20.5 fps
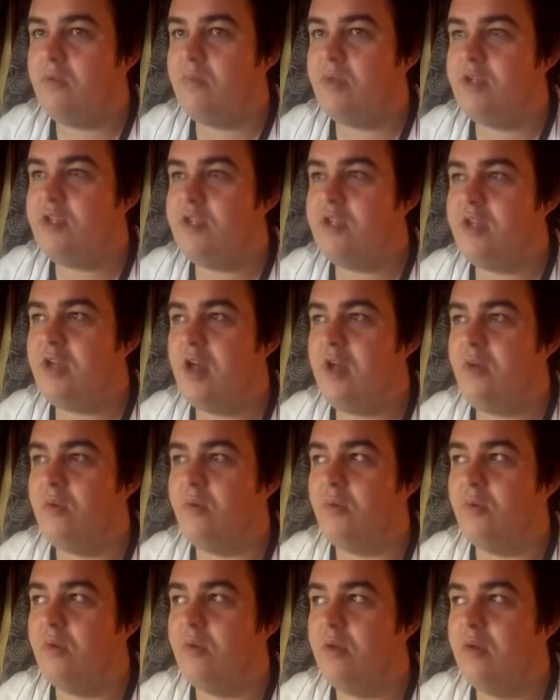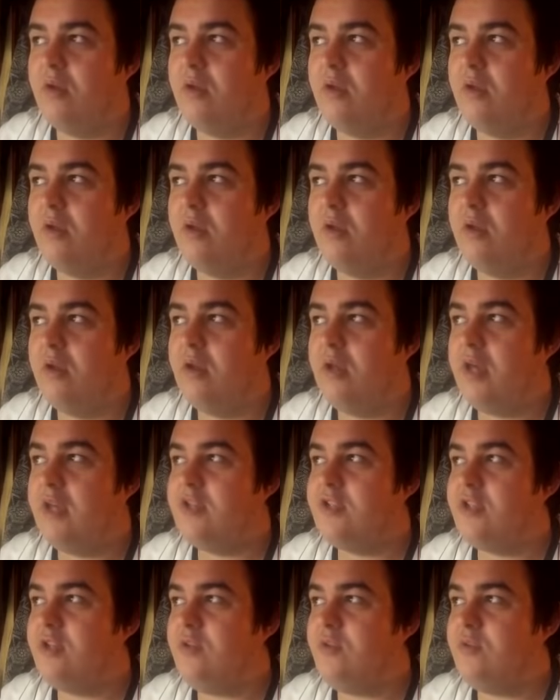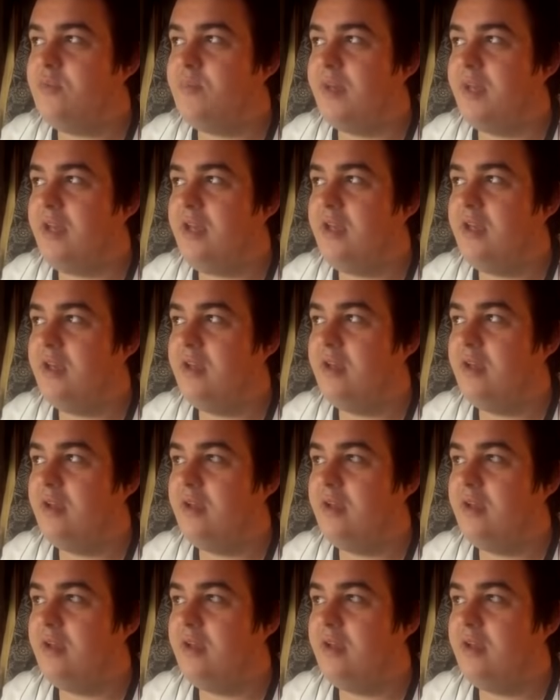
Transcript: Where'd she go? Excuse me?